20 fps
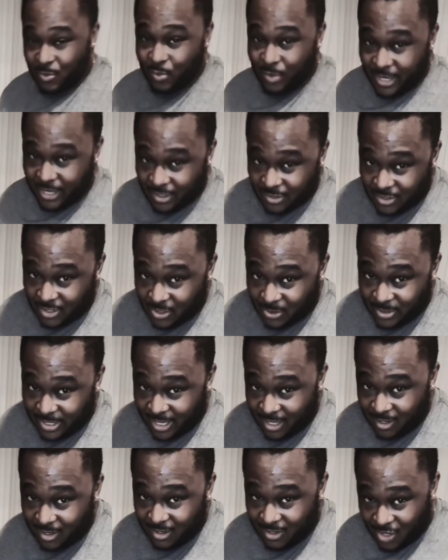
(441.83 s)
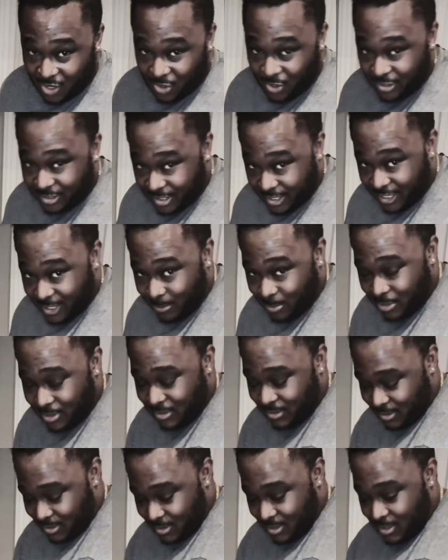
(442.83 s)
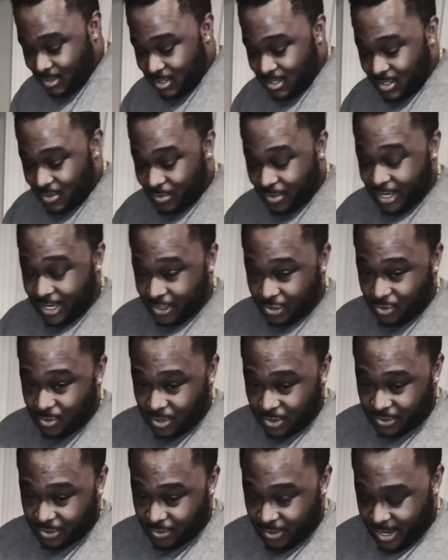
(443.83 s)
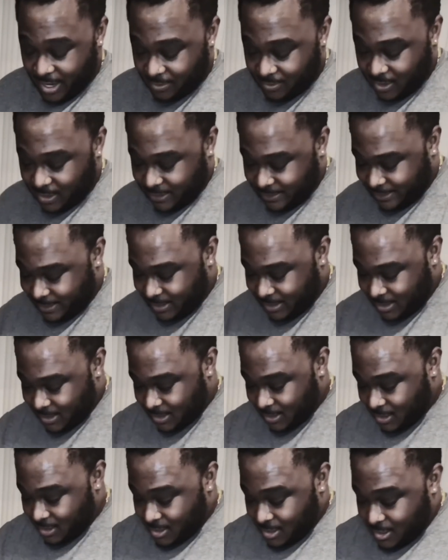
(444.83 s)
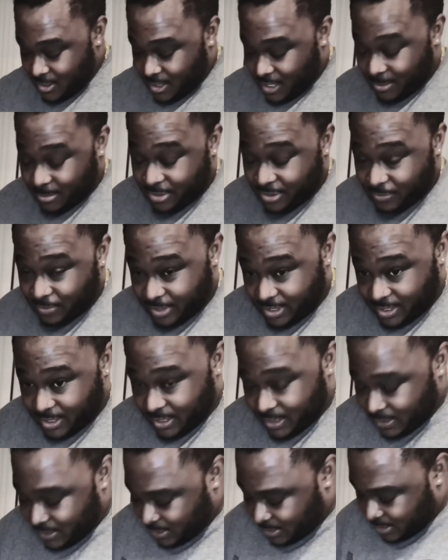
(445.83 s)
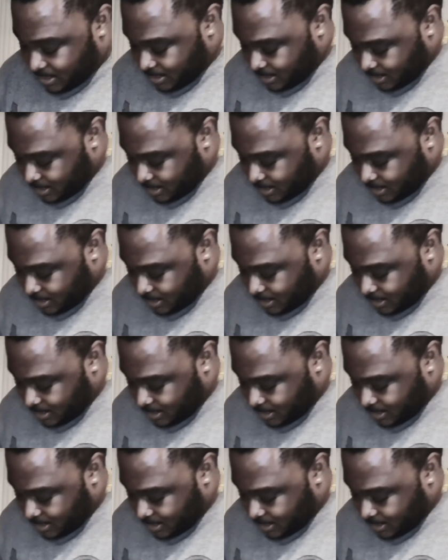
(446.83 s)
where it's located on camera. When I do go to ground this, I'm gonna run this